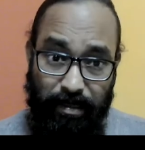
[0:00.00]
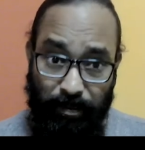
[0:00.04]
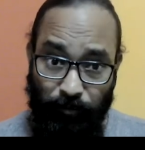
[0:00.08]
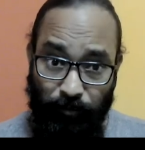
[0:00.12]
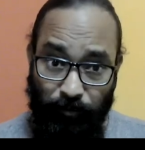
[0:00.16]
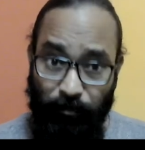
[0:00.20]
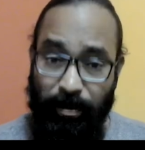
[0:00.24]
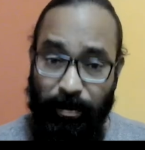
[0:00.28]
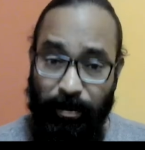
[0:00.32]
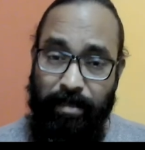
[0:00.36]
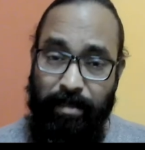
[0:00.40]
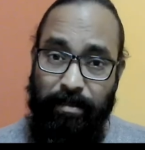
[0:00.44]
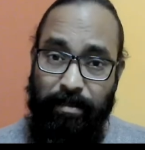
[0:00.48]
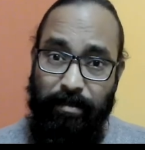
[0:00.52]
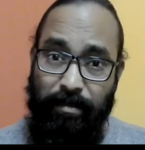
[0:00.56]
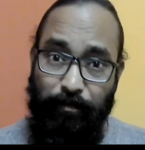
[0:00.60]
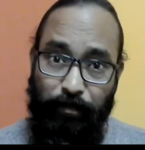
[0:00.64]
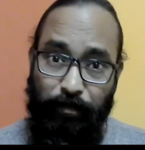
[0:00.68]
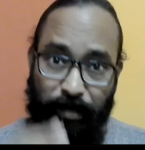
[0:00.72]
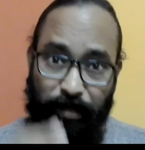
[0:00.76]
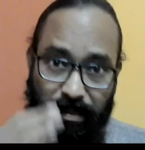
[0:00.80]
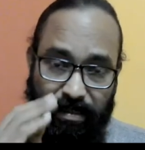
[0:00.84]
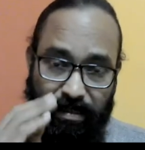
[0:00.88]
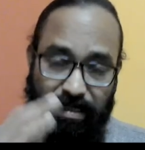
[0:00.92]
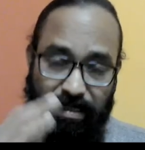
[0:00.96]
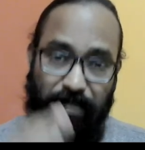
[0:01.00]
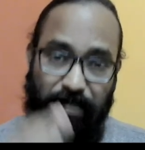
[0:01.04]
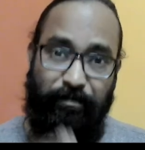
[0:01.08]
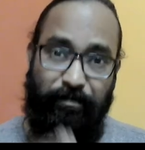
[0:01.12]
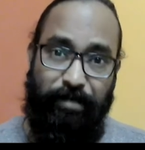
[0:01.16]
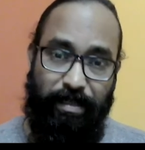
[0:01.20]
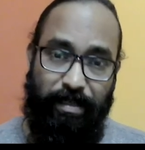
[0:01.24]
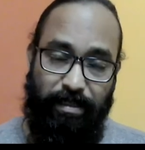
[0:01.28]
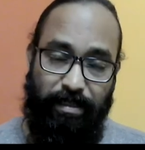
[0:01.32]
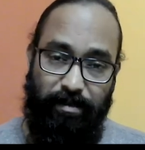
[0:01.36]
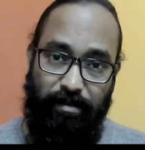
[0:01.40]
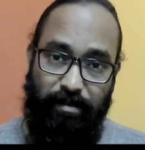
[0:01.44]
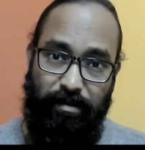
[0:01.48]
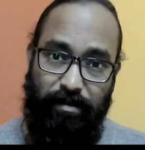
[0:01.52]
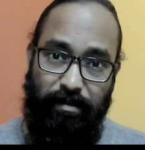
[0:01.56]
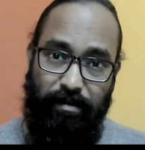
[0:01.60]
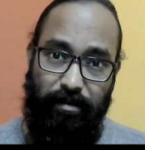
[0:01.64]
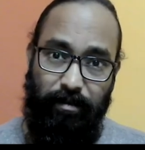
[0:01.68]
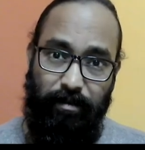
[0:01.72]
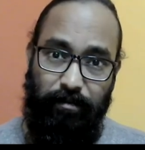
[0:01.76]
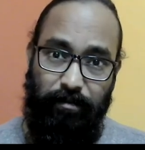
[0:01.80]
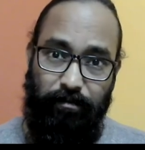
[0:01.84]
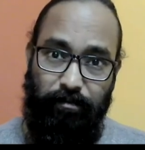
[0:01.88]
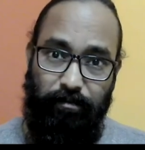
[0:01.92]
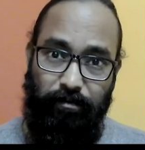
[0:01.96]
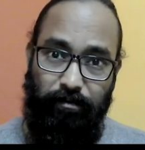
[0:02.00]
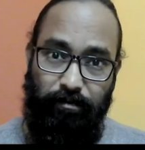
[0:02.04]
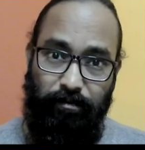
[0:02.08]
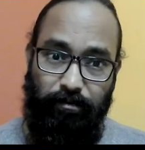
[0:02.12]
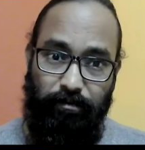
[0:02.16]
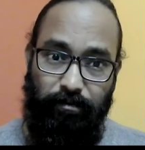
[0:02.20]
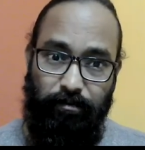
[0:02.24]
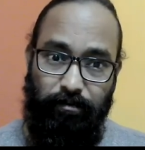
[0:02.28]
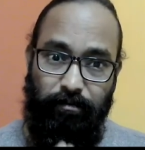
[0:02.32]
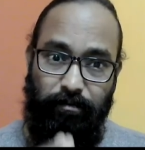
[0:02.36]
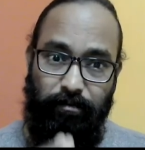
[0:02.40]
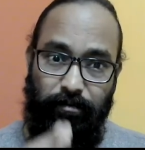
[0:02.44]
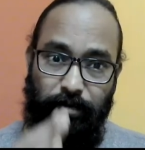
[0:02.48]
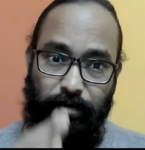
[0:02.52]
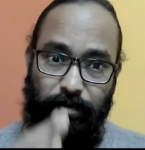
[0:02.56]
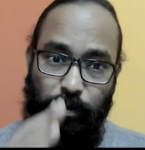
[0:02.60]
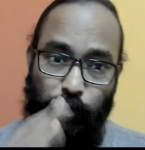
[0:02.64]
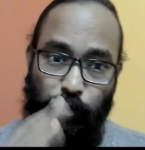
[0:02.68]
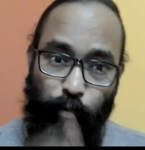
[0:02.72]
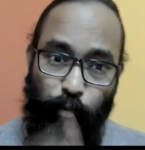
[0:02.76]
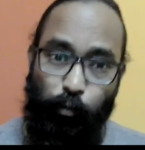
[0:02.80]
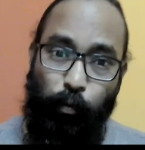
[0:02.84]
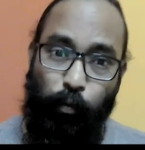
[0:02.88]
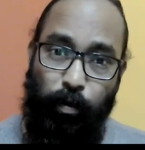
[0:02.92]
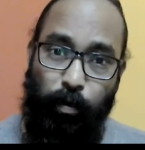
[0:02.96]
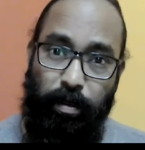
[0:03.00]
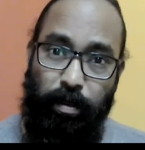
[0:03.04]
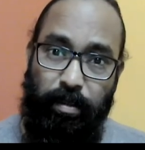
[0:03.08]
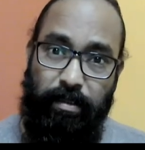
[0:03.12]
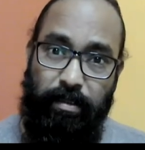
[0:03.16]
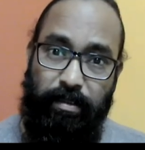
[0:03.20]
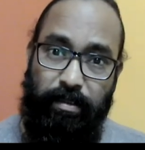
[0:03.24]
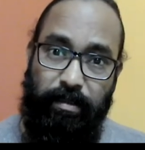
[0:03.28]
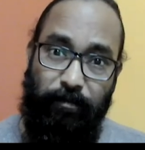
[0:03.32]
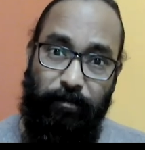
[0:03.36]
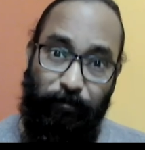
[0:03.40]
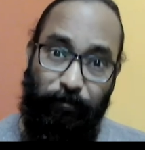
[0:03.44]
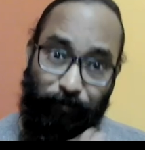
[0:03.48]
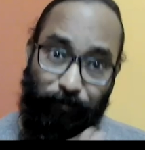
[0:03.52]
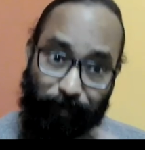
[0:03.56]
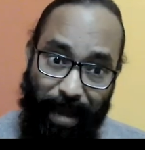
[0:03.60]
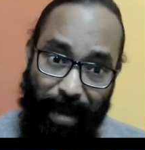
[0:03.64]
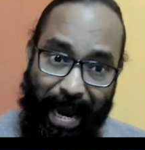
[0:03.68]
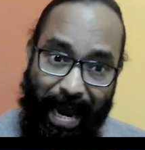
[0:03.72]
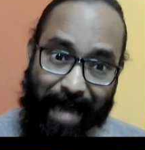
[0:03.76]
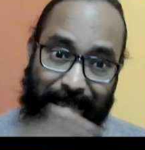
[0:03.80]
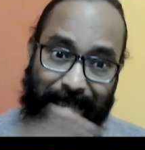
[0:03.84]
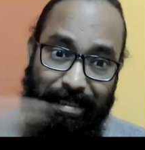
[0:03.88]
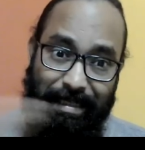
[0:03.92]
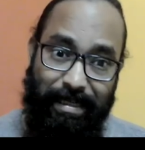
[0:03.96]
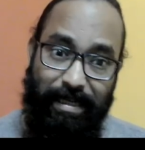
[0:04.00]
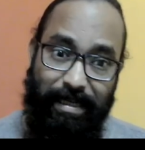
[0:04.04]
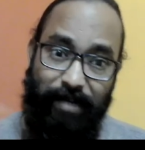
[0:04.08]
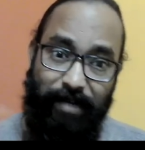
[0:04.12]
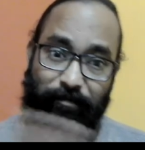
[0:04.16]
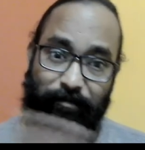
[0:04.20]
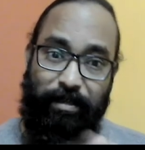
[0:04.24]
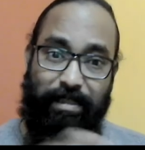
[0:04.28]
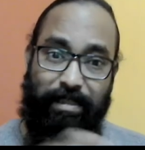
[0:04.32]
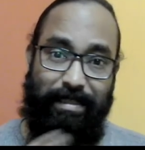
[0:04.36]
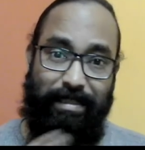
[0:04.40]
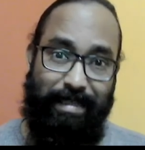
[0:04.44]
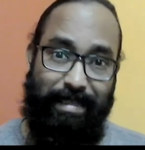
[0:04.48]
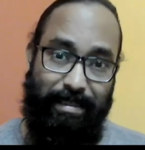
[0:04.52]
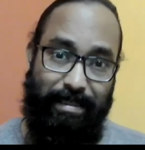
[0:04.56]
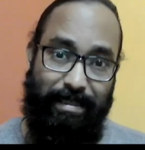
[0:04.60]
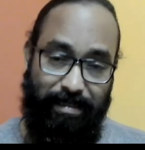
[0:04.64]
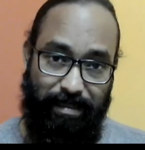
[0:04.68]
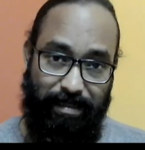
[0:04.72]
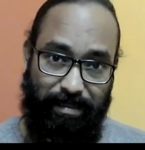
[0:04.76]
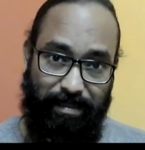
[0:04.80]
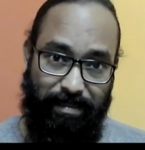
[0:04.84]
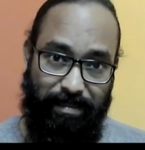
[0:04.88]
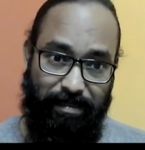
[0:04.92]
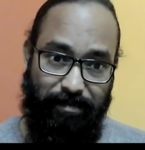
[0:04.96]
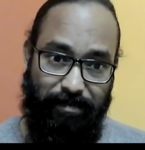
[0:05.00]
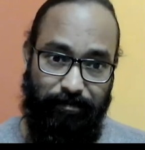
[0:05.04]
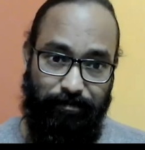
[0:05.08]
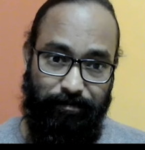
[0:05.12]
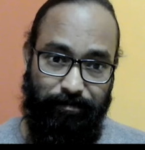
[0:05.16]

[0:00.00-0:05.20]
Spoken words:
When the perceptions towards the fact driven sensation,